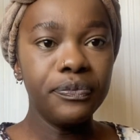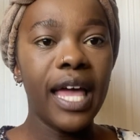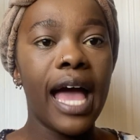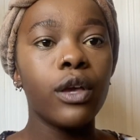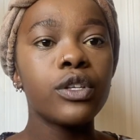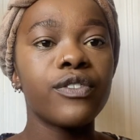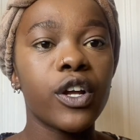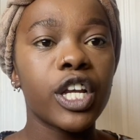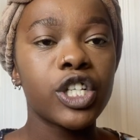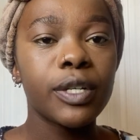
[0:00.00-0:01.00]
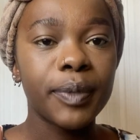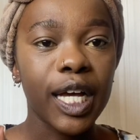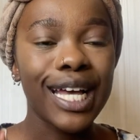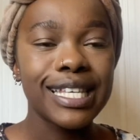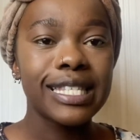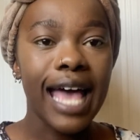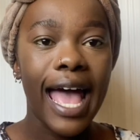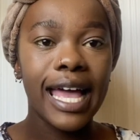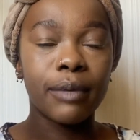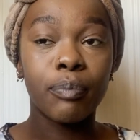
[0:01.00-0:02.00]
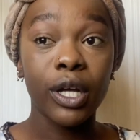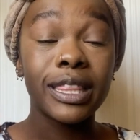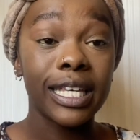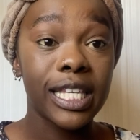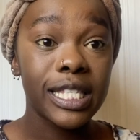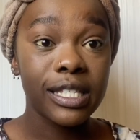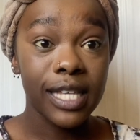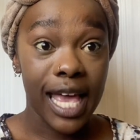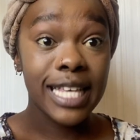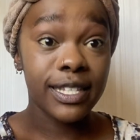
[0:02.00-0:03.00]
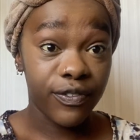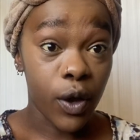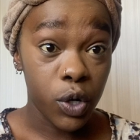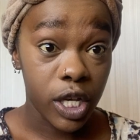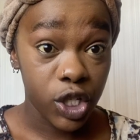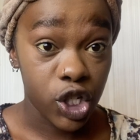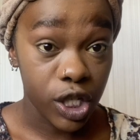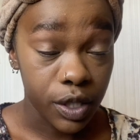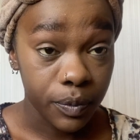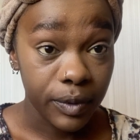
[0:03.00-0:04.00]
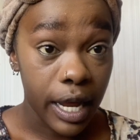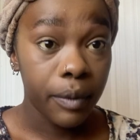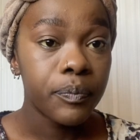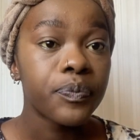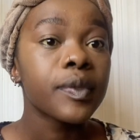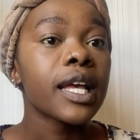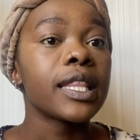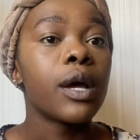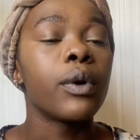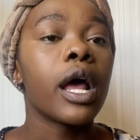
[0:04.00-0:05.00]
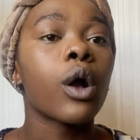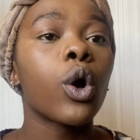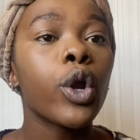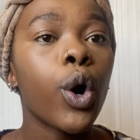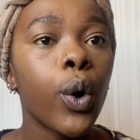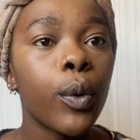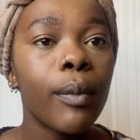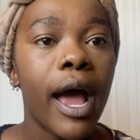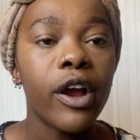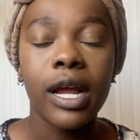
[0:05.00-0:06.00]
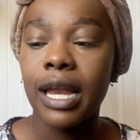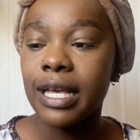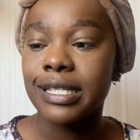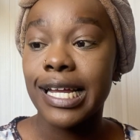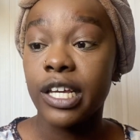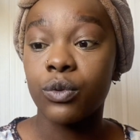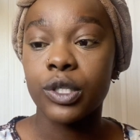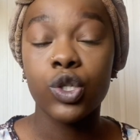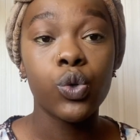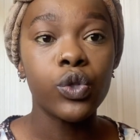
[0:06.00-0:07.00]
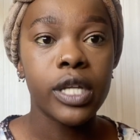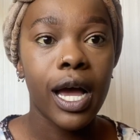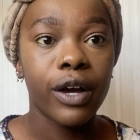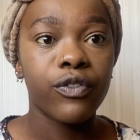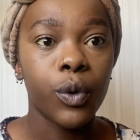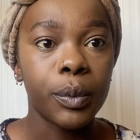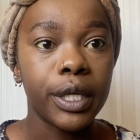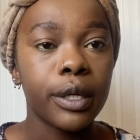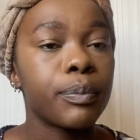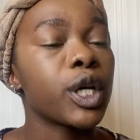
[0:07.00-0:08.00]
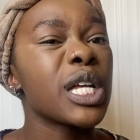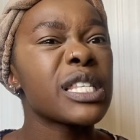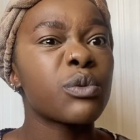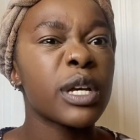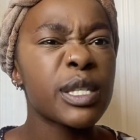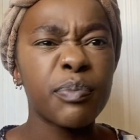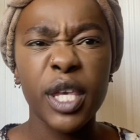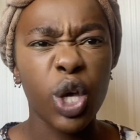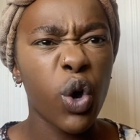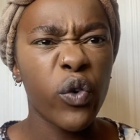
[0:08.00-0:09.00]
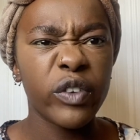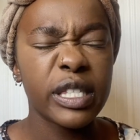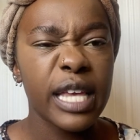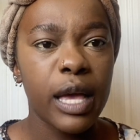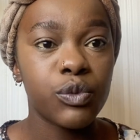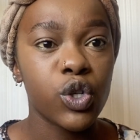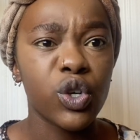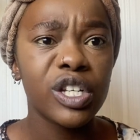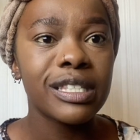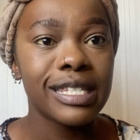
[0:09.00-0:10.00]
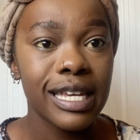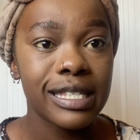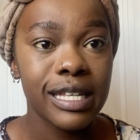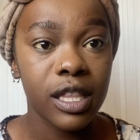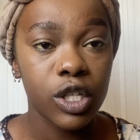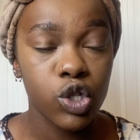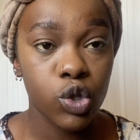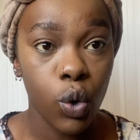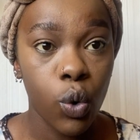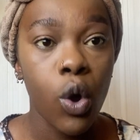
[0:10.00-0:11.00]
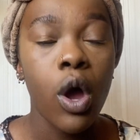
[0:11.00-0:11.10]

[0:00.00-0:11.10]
I use foundation because I had bought this as a foundation, né? Then when I got home, I realized that it was too dark for me because it was peak COVID times. You couldn't test at the store.